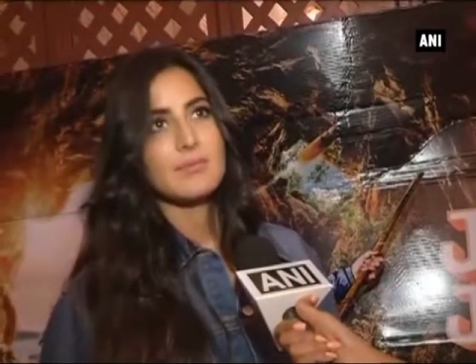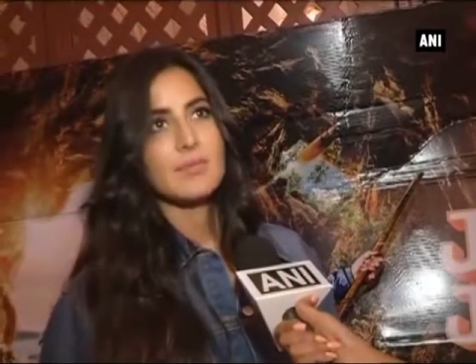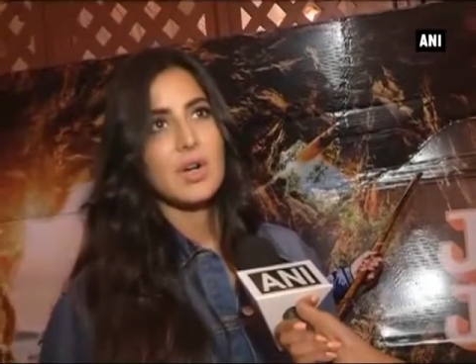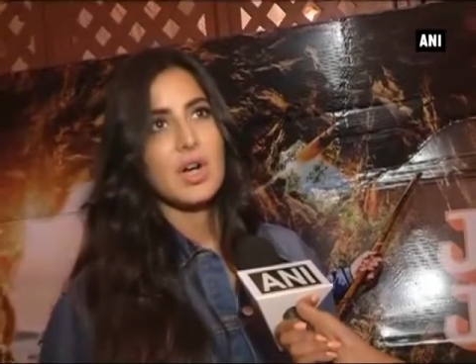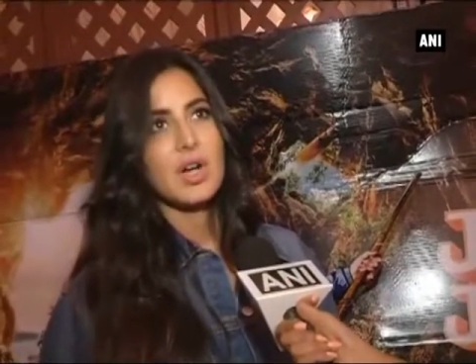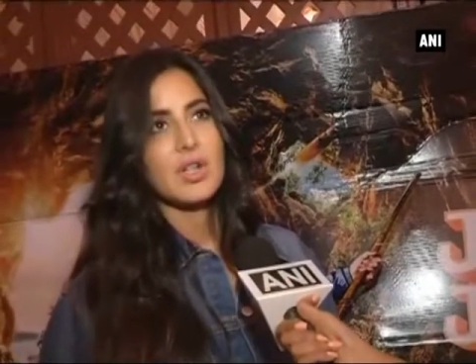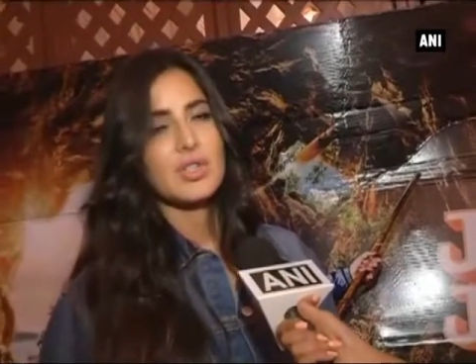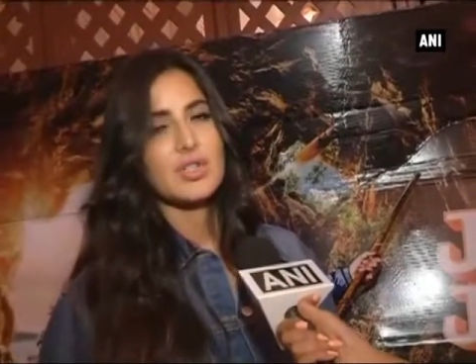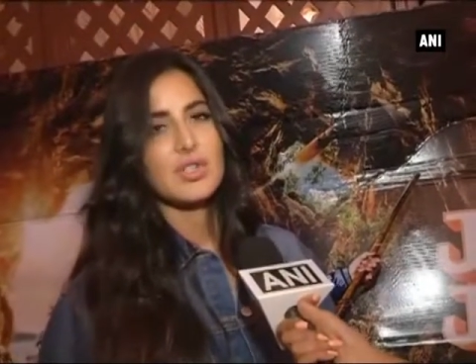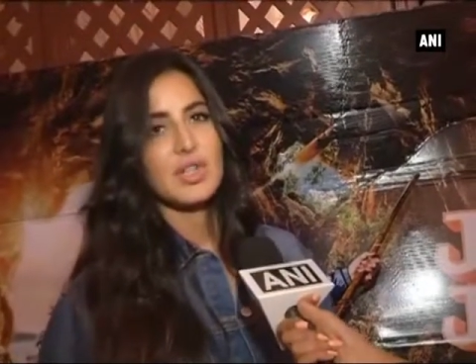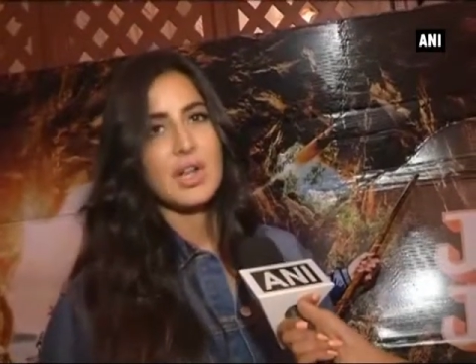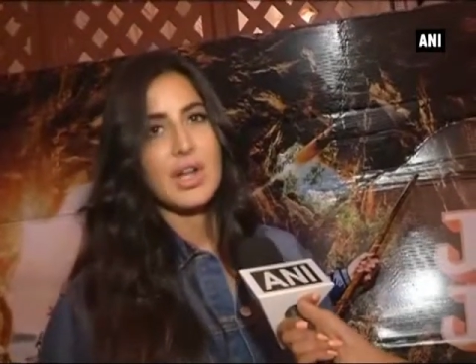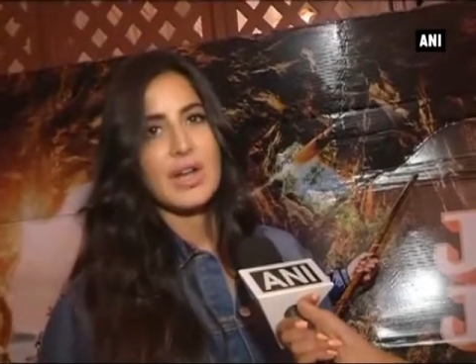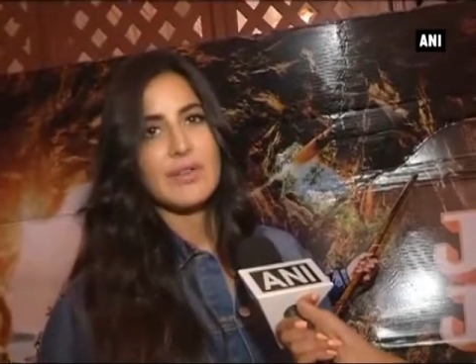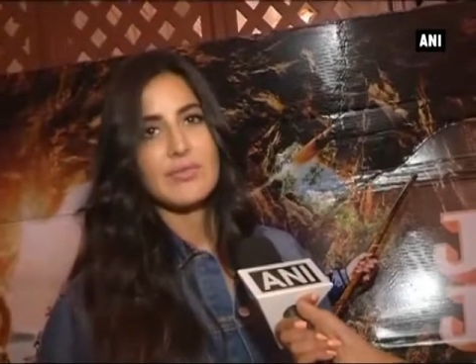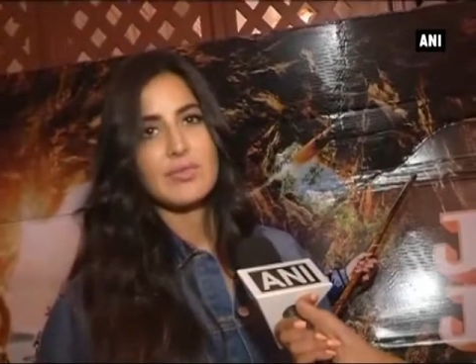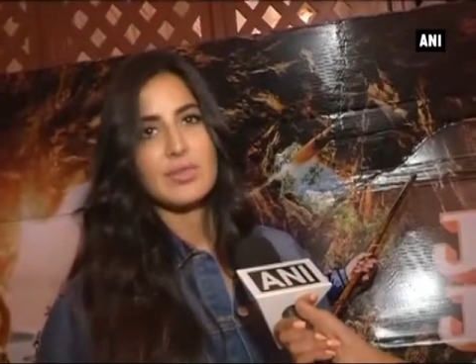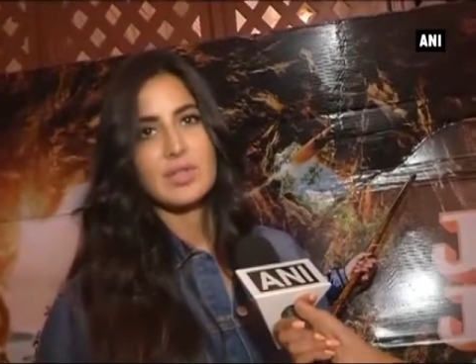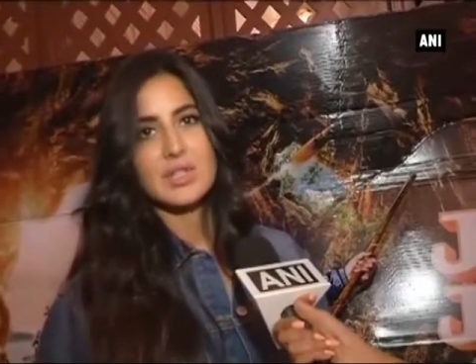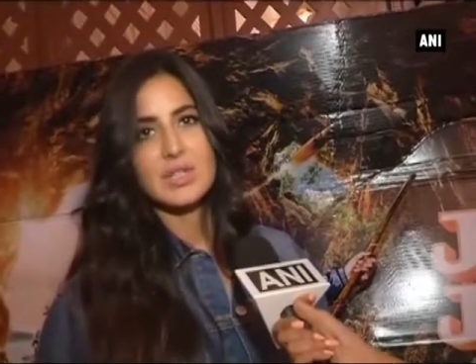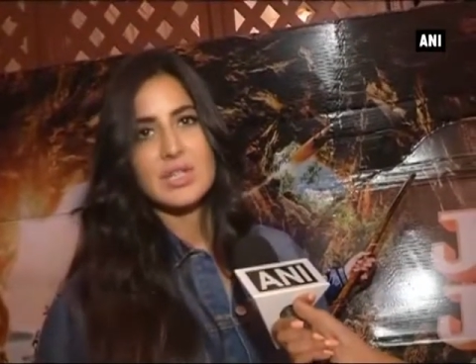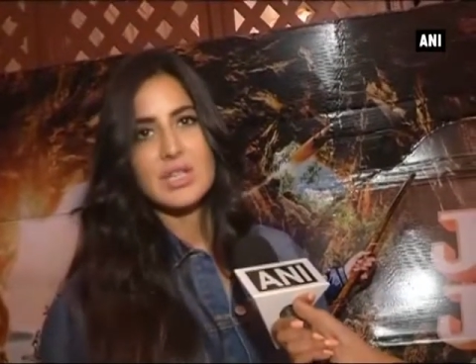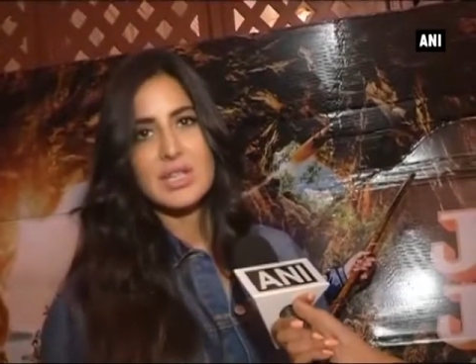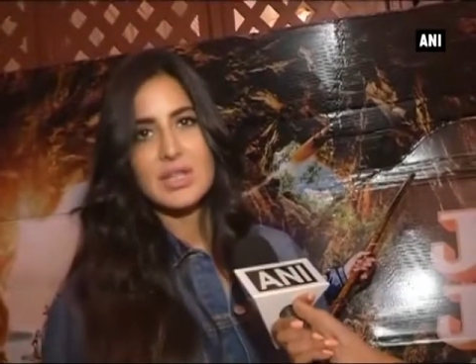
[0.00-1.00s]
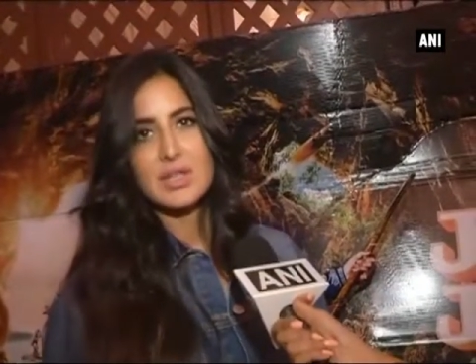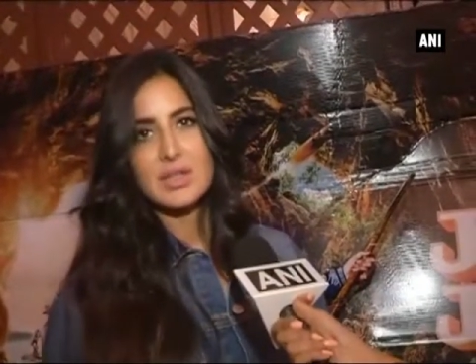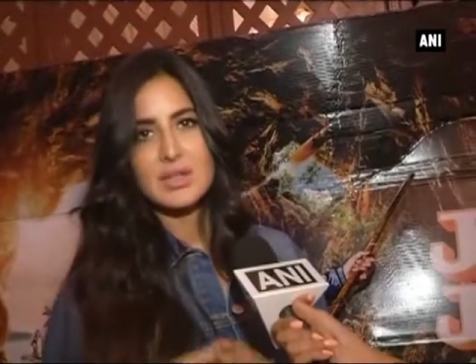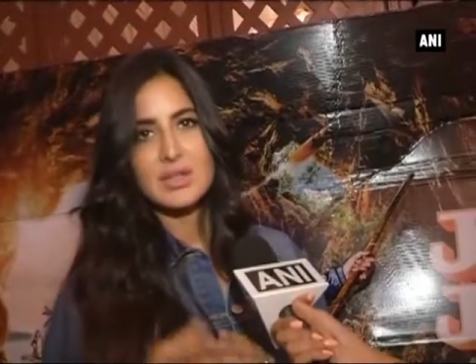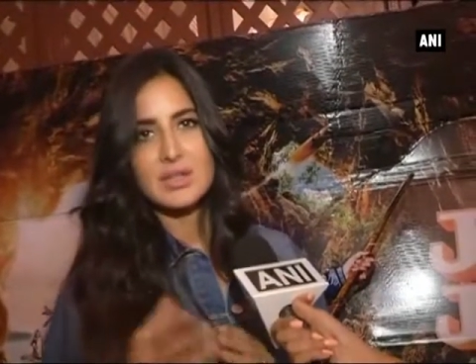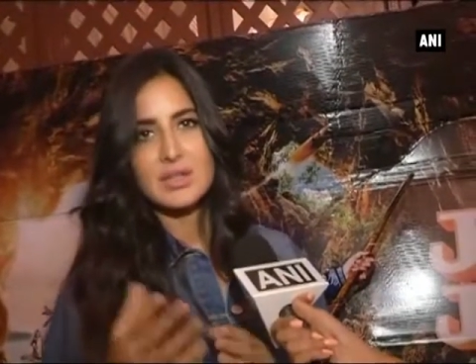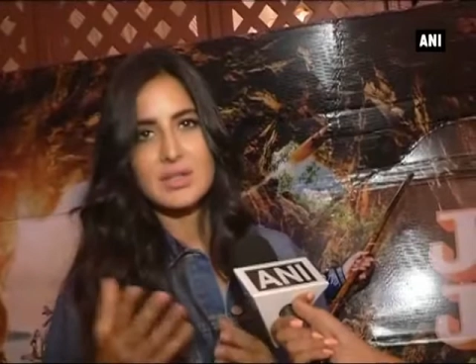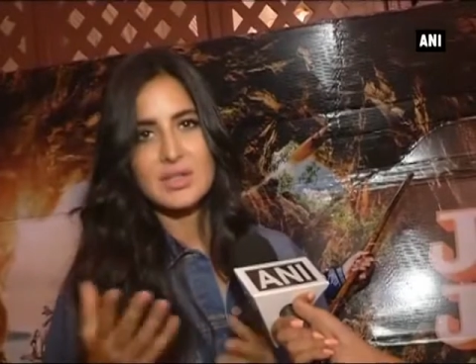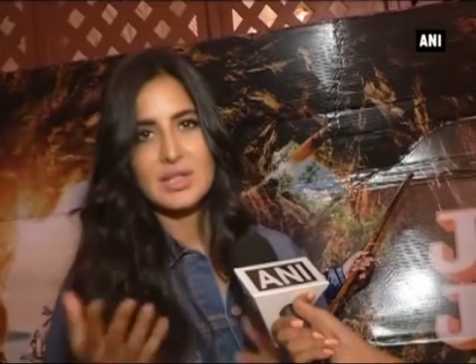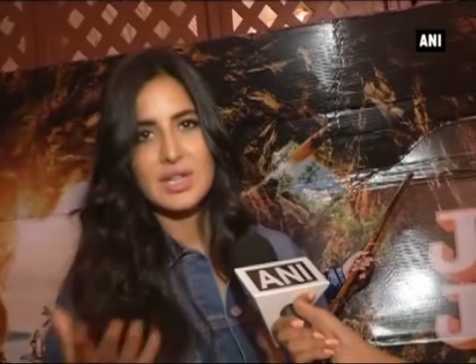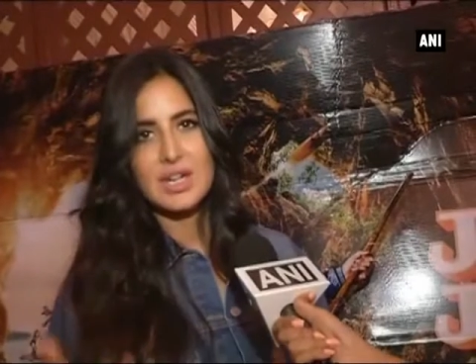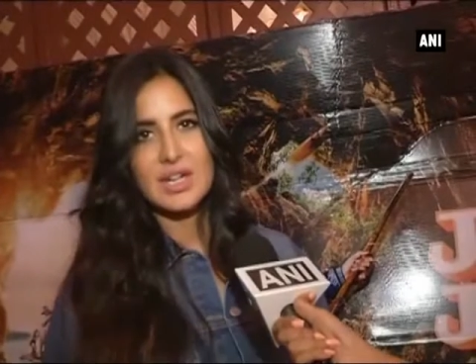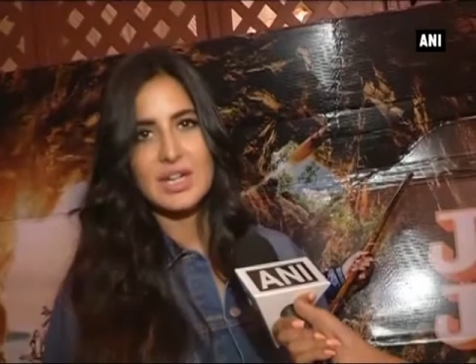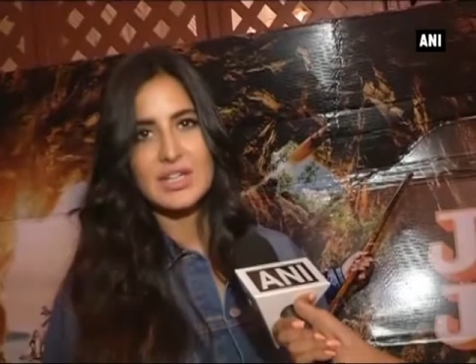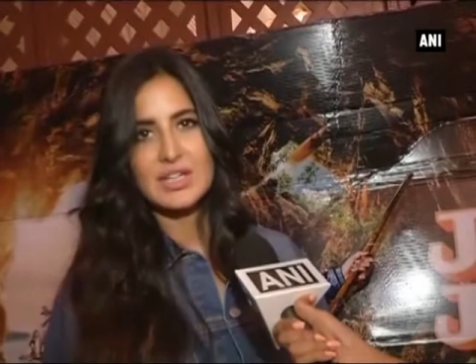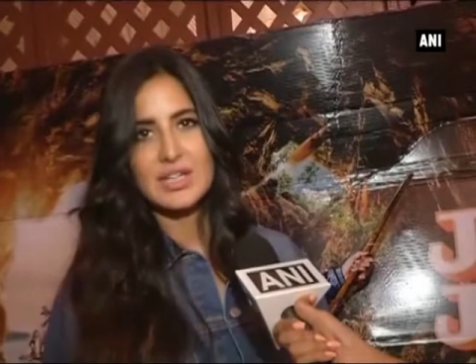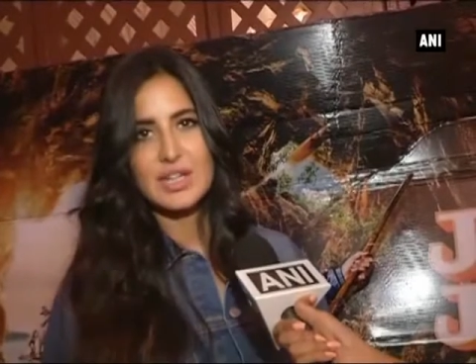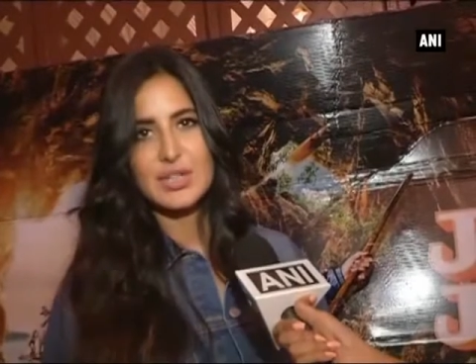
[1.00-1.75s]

On July 14th, Jagga